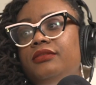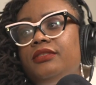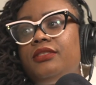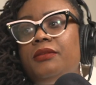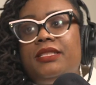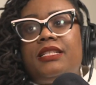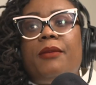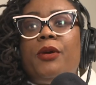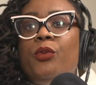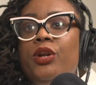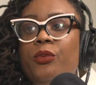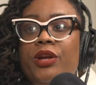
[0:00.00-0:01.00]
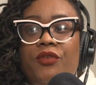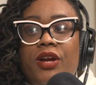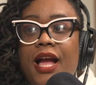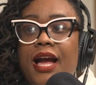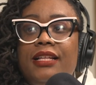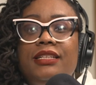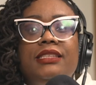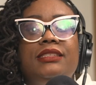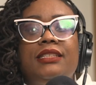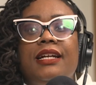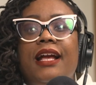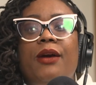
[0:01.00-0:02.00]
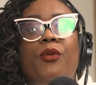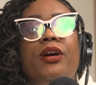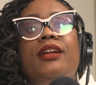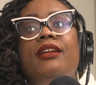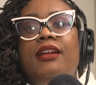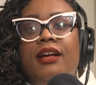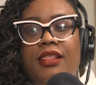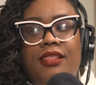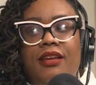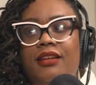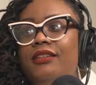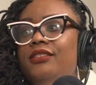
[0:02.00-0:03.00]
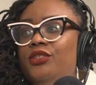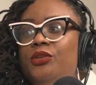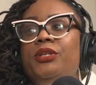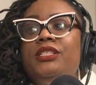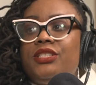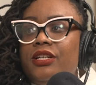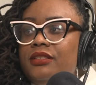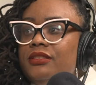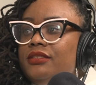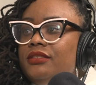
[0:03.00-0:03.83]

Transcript: So by the time I went away for college, like I wanted nothing to do with church.